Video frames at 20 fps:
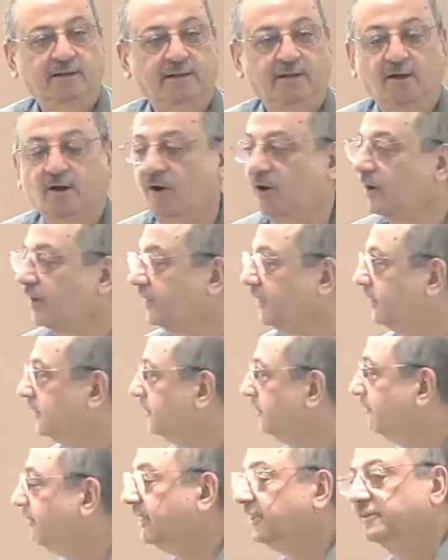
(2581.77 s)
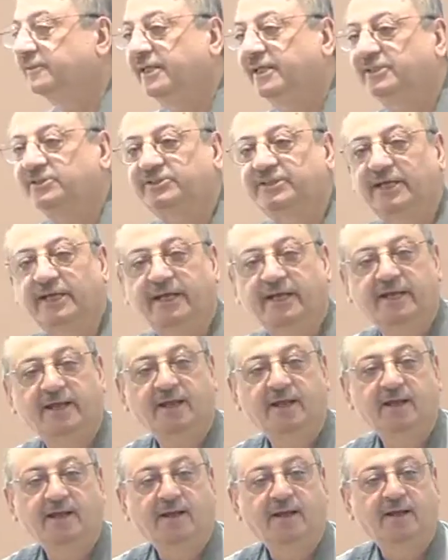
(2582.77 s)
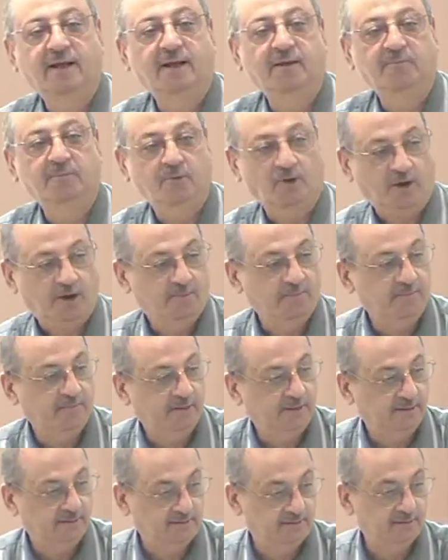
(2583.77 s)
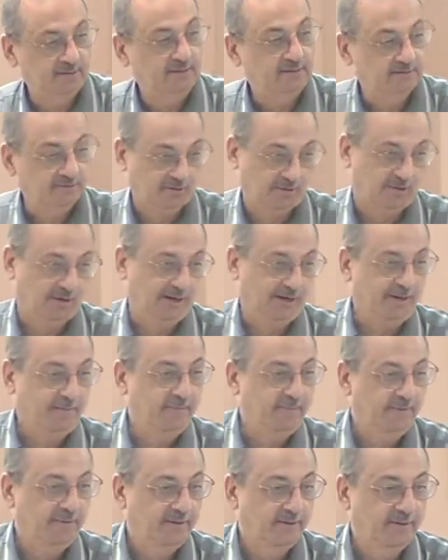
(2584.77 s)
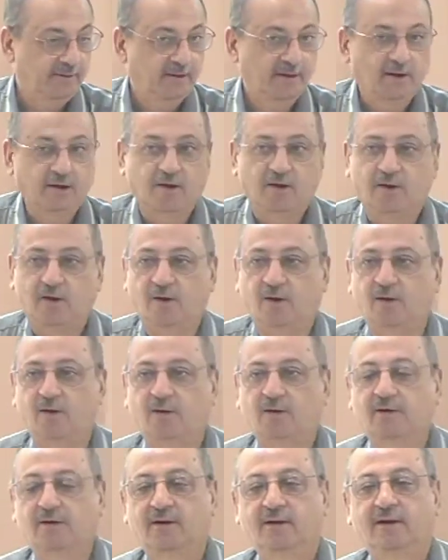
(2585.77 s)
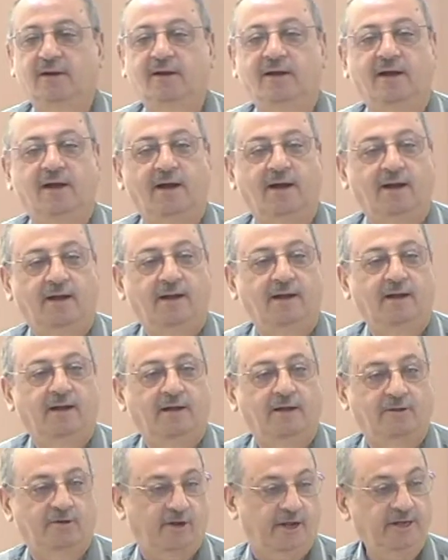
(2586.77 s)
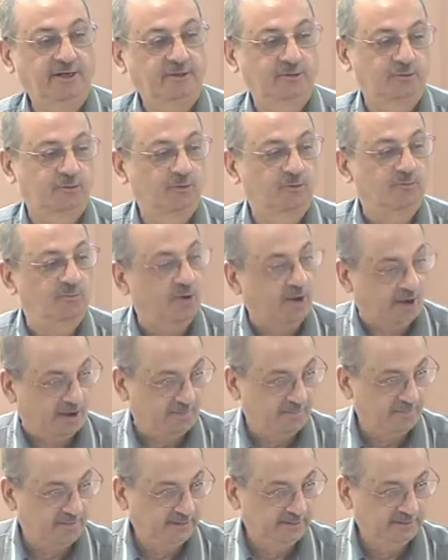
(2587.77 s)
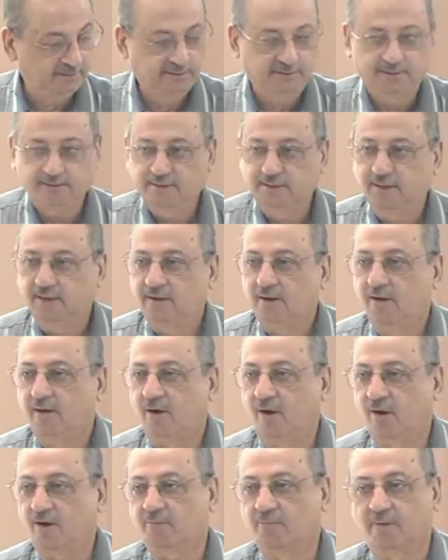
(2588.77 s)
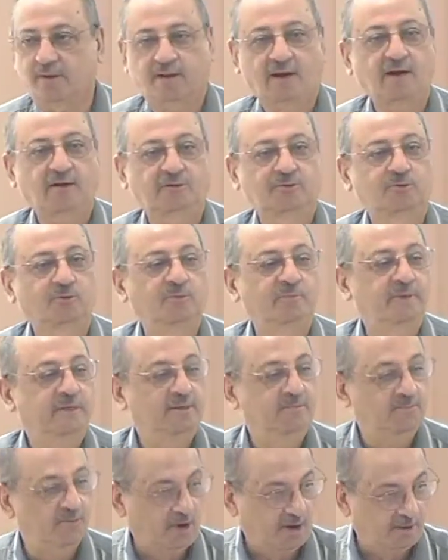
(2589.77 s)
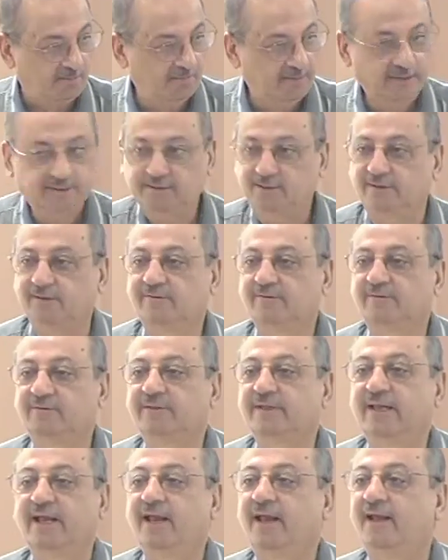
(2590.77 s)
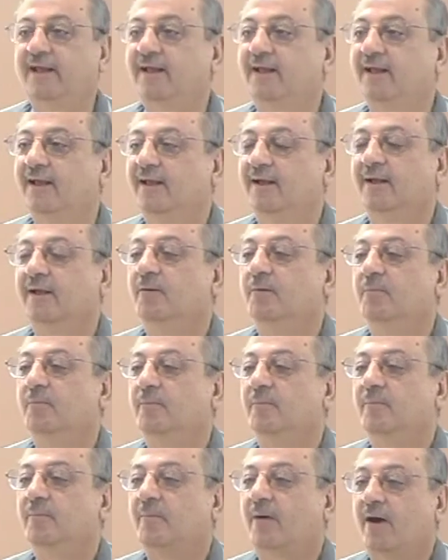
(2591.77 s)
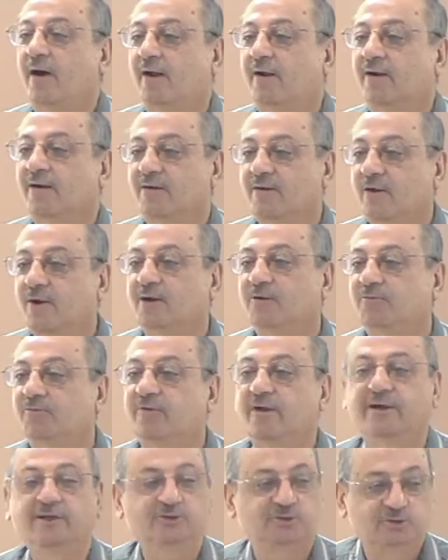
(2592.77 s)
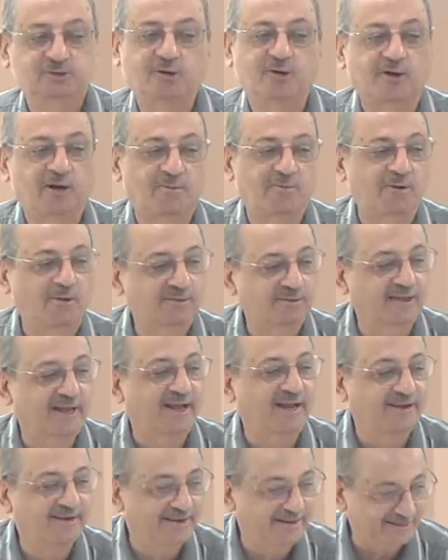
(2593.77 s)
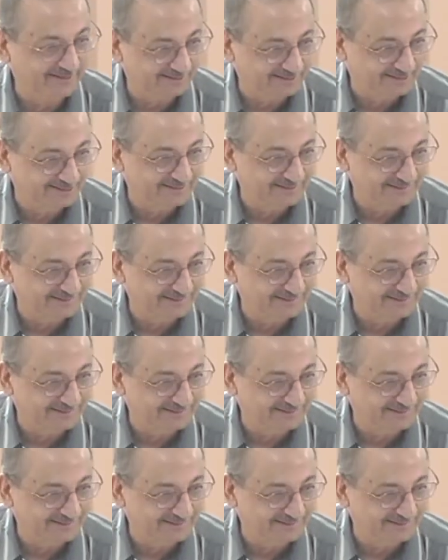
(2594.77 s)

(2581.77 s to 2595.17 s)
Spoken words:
or when they say Muhammad Talib, or Raitu Muhammad, or Marartu bi Muhammad, they are not very sure about the endings.